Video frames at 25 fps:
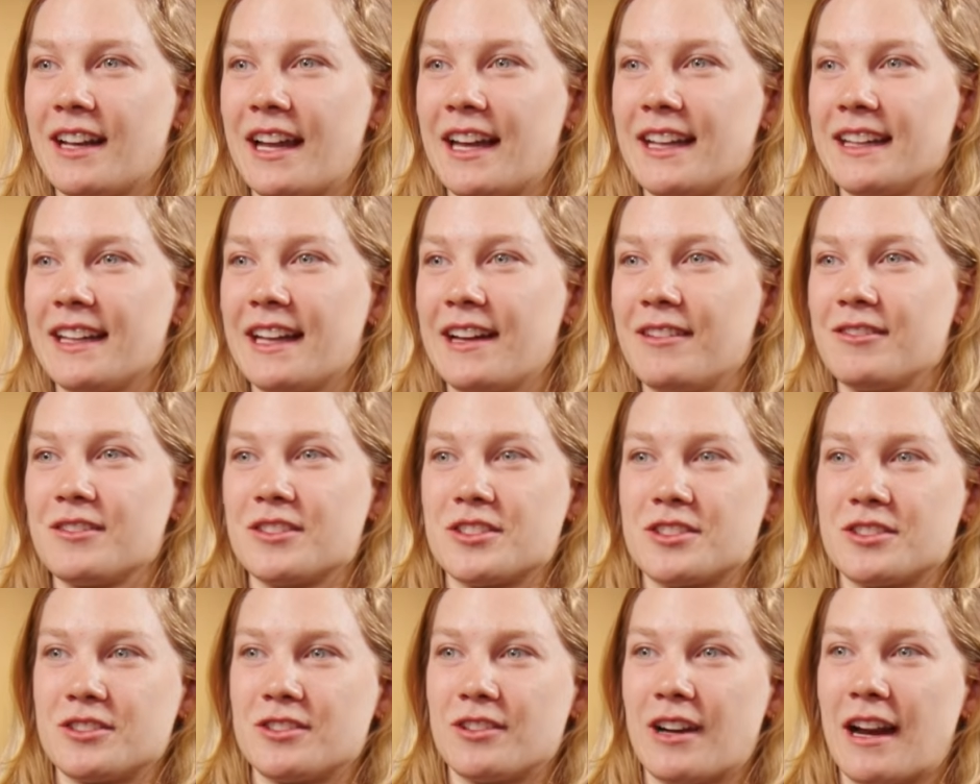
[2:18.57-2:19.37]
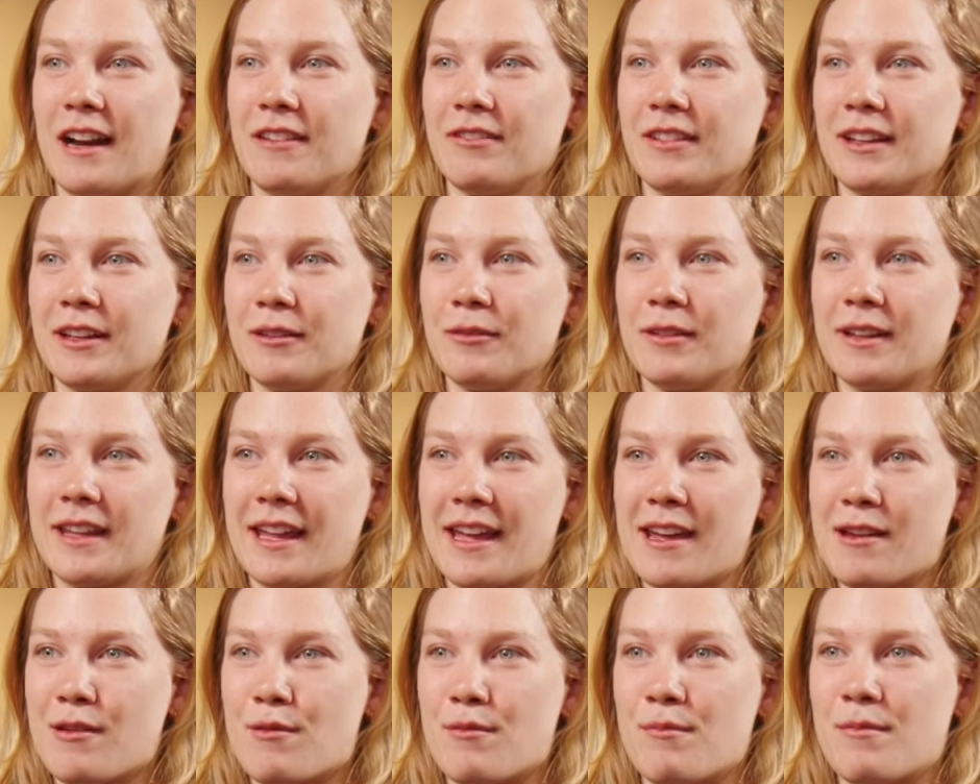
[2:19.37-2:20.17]
like that was traveling with
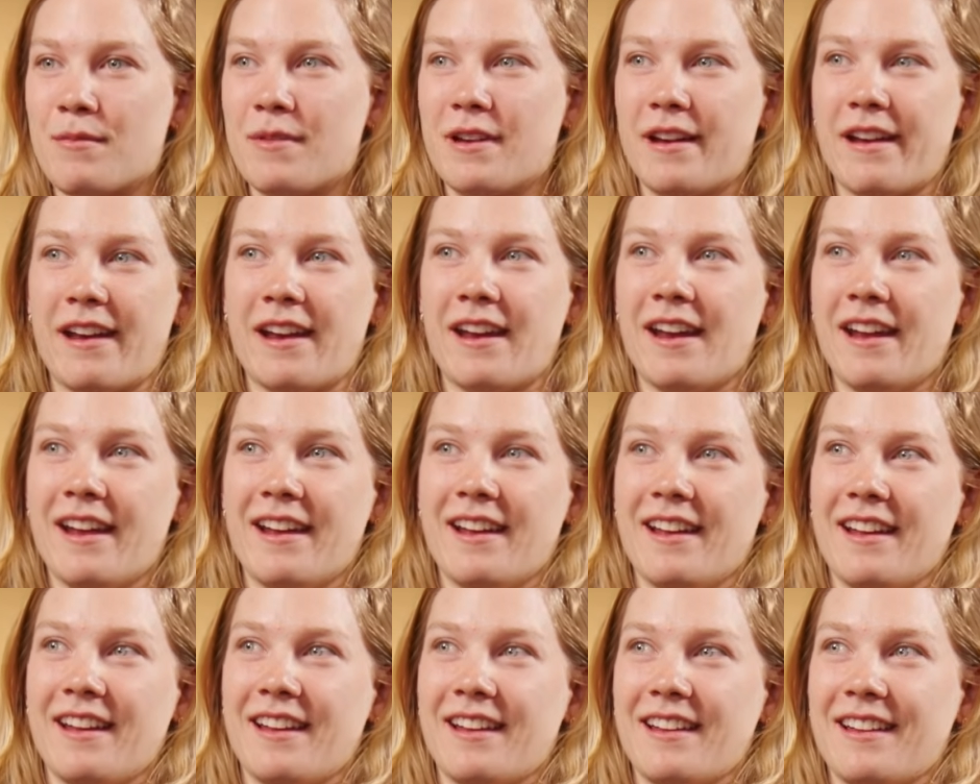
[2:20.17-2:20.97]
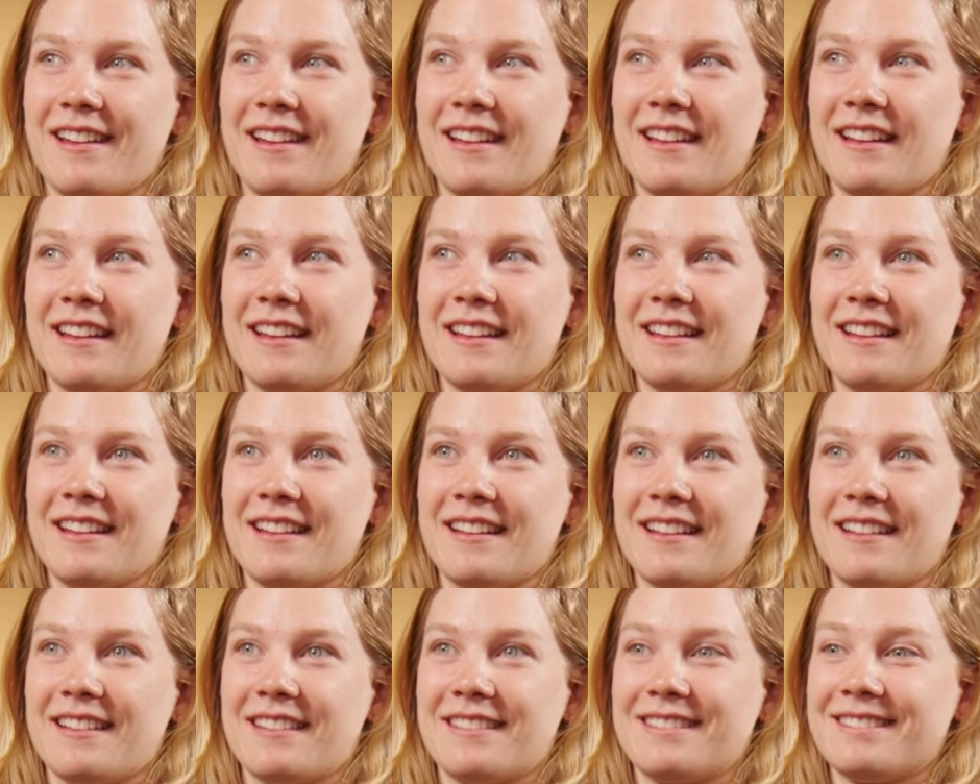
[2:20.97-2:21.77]
him, and
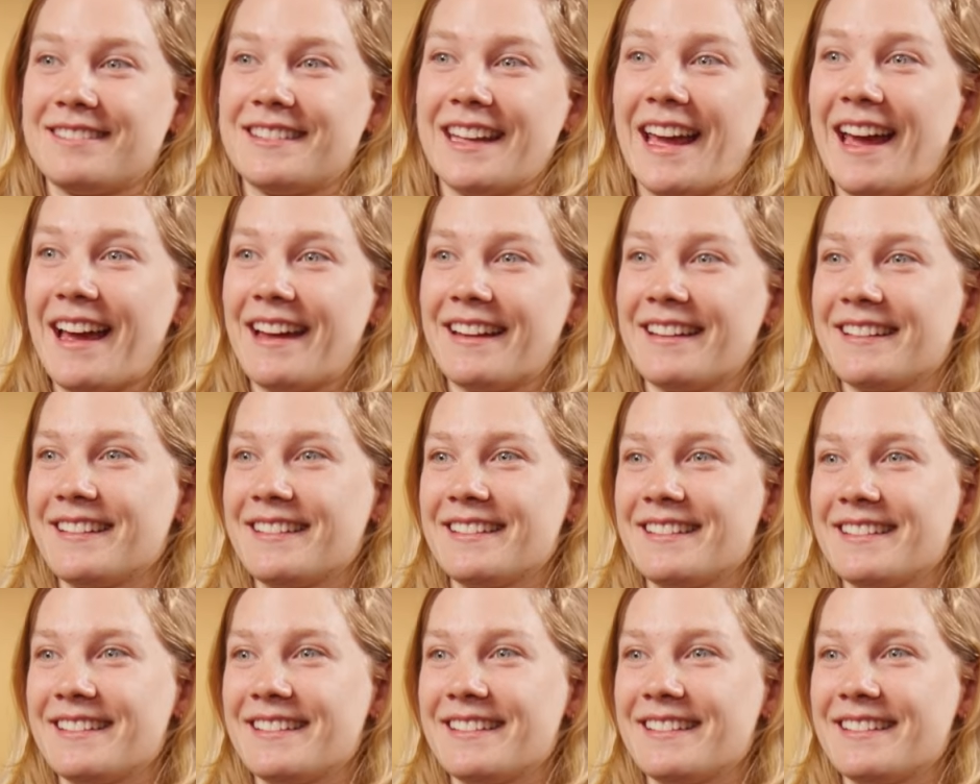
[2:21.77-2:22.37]
yeah.